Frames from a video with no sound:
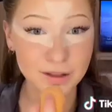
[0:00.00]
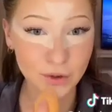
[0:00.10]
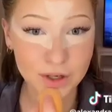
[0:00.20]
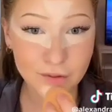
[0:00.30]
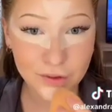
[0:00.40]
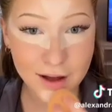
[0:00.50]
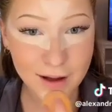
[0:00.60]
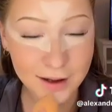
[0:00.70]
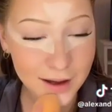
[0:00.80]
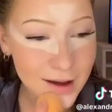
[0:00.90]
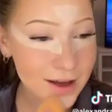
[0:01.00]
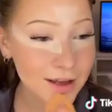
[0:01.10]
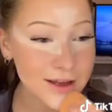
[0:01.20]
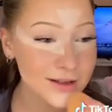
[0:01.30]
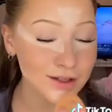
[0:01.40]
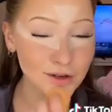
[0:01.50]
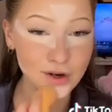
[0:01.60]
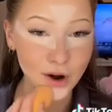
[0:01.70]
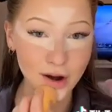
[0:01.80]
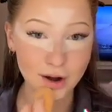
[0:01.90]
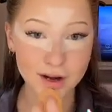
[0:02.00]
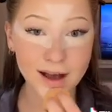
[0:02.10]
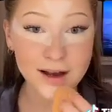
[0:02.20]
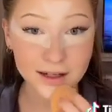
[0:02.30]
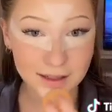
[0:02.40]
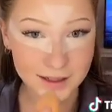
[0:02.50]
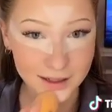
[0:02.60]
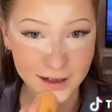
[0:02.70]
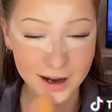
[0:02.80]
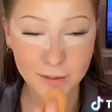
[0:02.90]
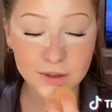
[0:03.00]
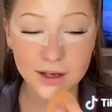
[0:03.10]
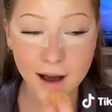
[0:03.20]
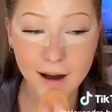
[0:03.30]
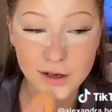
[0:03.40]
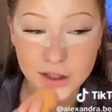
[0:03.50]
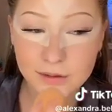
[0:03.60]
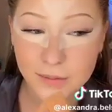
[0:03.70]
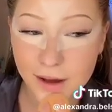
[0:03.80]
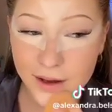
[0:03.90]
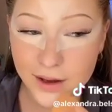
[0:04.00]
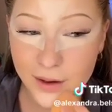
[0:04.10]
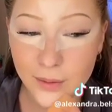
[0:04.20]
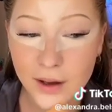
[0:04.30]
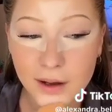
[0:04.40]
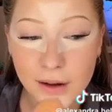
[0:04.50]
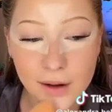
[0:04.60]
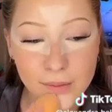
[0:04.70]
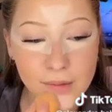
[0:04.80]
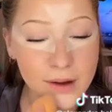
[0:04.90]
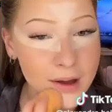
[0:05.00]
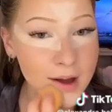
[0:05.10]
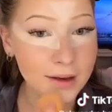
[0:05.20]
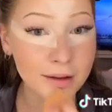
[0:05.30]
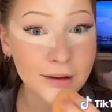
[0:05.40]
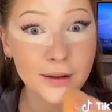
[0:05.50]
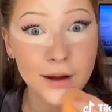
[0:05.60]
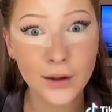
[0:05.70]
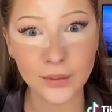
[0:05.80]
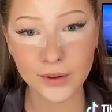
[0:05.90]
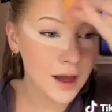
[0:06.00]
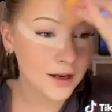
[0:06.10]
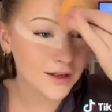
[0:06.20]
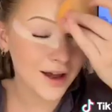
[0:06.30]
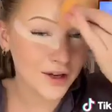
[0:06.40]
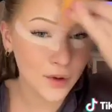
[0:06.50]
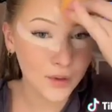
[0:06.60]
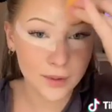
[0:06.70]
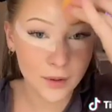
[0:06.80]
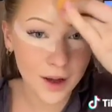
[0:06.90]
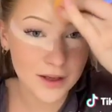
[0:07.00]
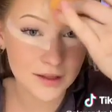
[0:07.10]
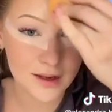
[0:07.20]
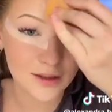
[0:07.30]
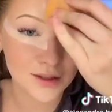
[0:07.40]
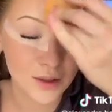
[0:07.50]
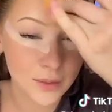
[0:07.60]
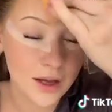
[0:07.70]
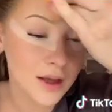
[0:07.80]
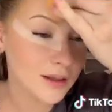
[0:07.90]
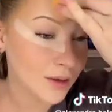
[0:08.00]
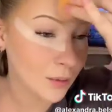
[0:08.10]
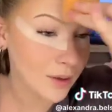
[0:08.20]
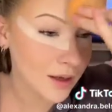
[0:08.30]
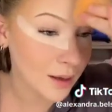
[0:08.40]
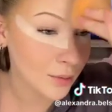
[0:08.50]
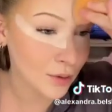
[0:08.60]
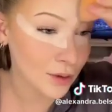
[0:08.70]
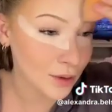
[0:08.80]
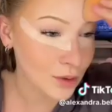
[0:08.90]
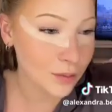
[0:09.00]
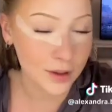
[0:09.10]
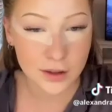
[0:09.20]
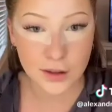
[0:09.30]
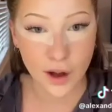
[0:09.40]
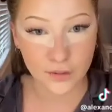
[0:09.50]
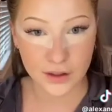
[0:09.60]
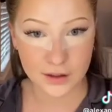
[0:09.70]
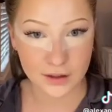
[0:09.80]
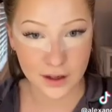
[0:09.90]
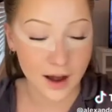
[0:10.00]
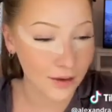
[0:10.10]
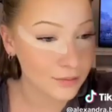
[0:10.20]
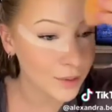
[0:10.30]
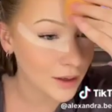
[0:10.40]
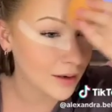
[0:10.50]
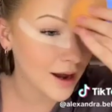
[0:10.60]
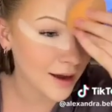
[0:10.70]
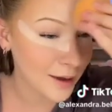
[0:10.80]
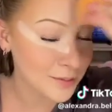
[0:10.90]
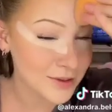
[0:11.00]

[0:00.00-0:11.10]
green flag, he's not on any dating apps. I actually met him at a club. And I know what I'm about to say is going to be a little bit hypocritical because obviously I've been on apps.